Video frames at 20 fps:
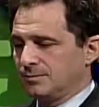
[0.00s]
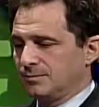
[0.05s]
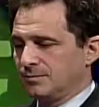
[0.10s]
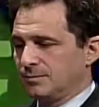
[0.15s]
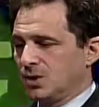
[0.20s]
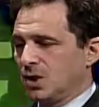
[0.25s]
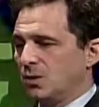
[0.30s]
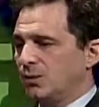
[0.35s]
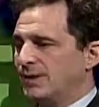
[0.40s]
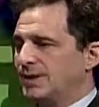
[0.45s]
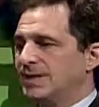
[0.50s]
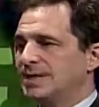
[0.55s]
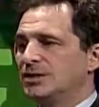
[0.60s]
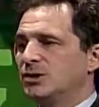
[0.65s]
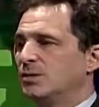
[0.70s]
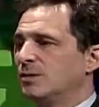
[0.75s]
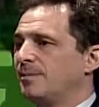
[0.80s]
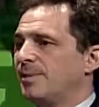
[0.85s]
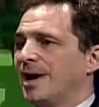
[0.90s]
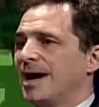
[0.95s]
no, we didn't
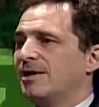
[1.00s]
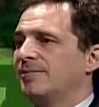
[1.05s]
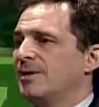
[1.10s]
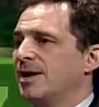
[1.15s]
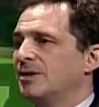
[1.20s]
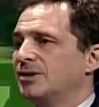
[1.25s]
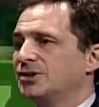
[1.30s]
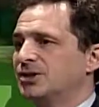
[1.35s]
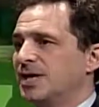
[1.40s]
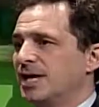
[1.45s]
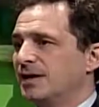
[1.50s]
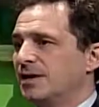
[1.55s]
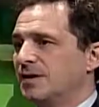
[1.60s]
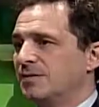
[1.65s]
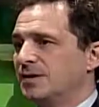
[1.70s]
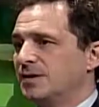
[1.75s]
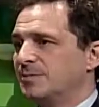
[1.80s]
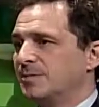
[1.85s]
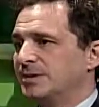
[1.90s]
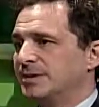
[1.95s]
do a background check on
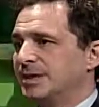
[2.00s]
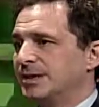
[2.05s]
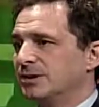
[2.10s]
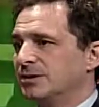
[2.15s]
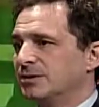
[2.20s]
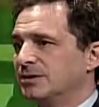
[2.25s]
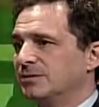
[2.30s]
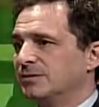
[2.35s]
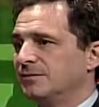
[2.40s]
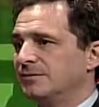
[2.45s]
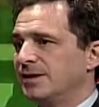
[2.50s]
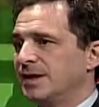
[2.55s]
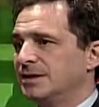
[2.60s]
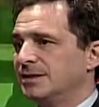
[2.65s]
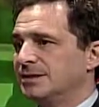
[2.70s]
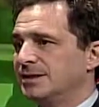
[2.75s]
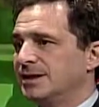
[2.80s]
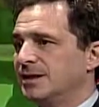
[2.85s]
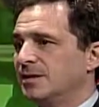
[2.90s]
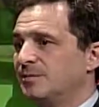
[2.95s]
this particular
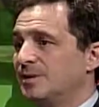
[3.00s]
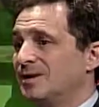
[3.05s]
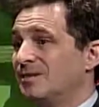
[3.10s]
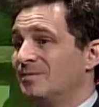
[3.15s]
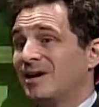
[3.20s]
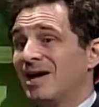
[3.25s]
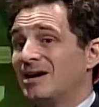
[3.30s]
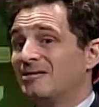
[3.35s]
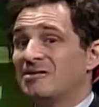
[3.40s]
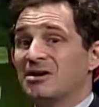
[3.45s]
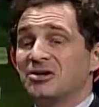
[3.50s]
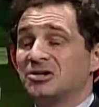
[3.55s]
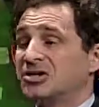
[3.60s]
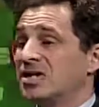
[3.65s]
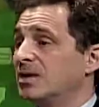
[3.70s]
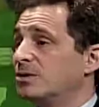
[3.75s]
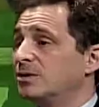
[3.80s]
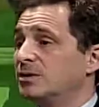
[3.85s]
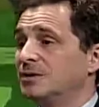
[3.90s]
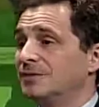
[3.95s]
volunteer, but a background
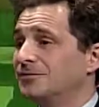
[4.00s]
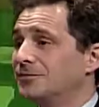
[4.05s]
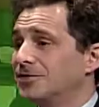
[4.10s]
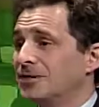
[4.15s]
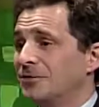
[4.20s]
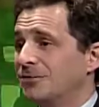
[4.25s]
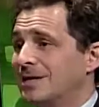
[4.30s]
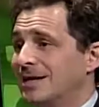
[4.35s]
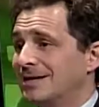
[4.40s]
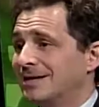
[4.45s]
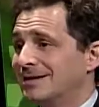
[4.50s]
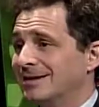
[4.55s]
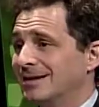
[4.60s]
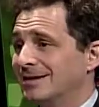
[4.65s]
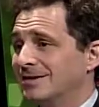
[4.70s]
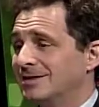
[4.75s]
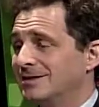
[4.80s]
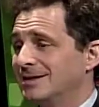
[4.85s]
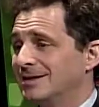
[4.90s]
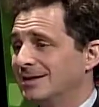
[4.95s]
check wouldn't have showed anything
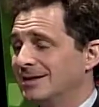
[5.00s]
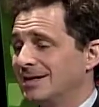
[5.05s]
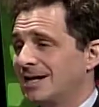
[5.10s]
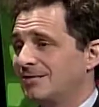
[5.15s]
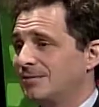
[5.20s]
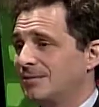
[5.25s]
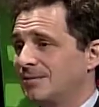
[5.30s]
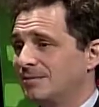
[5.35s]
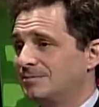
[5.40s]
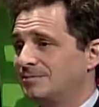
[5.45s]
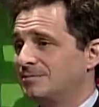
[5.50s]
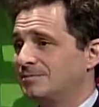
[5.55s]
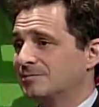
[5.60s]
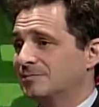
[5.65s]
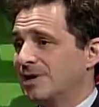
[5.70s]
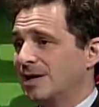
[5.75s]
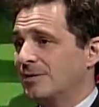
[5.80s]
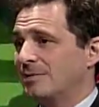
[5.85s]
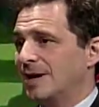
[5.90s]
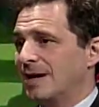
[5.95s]
because he didn't have a
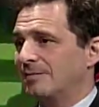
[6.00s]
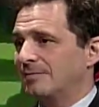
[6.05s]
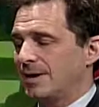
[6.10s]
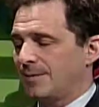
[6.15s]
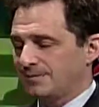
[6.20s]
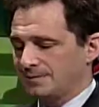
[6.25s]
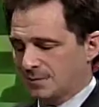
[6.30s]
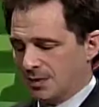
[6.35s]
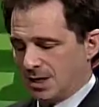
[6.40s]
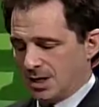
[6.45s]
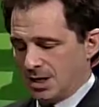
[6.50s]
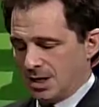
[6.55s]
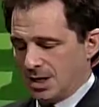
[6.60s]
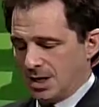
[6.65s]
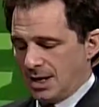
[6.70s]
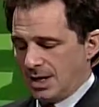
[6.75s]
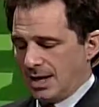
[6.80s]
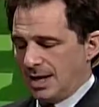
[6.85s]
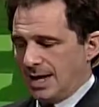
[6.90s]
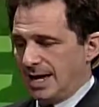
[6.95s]
prior background.
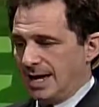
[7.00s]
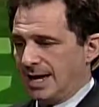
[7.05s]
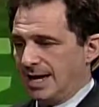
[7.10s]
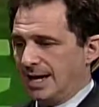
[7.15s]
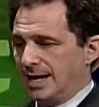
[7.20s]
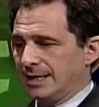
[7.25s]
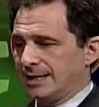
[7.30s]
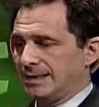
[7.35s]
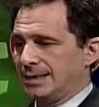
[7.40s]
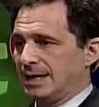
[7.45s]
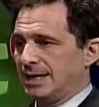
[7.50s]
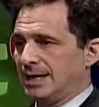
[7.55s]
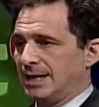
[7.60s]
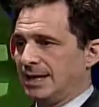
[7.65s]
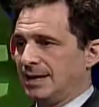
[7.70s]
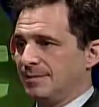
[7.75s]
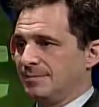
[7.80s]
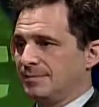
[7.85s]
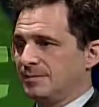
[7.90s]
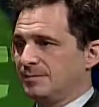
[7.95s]
And
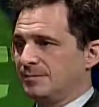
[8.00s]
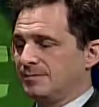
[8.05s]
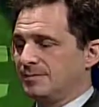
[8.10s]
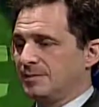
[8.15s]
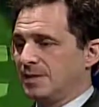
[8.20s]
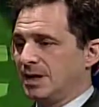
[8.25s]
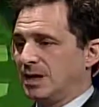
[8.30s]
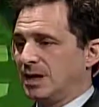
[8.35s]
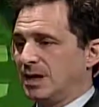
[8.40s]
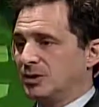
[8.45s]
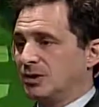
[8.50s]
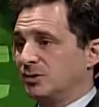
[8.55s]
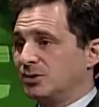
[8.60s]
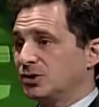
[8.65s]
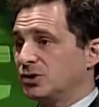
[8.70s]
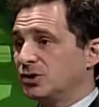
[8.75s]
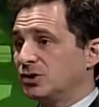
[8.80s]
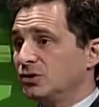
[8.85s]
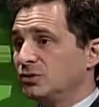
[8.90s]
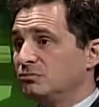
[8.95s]
number
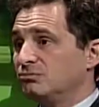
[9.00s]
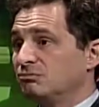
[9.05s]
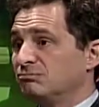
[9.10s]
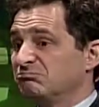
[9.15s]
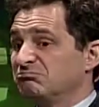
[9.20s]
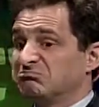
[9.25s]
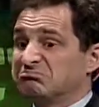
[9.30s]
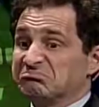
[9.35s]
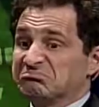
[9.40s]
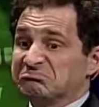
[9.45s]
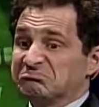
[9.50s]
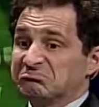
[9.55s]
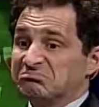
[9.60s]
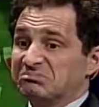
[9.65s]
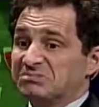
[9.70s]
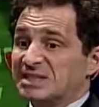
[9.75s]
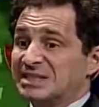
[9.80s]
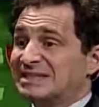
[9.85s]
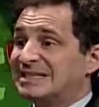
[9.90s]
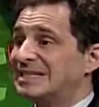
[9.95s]
2,
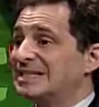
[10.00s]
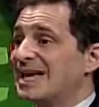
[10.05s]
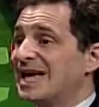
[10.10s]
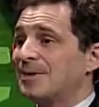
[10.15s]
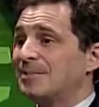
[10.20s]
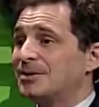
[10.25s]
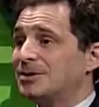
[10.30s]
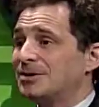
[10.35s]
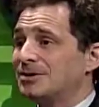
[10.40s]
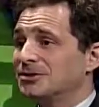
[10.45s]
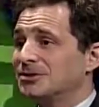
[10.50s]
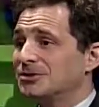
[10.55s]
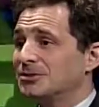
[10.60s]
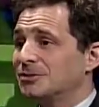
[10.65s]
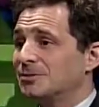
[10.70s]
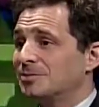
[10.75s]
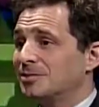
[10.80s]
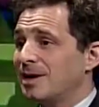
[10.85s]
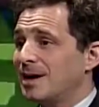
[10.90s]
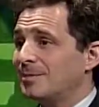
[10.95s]
this didn't happen on
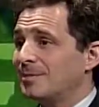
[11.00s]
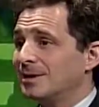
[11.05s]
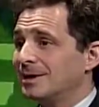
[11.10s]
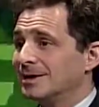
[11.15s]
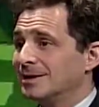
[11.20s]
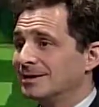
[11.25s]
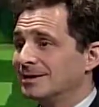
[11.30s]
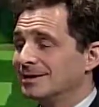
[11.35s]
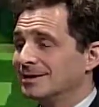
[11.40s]
school property.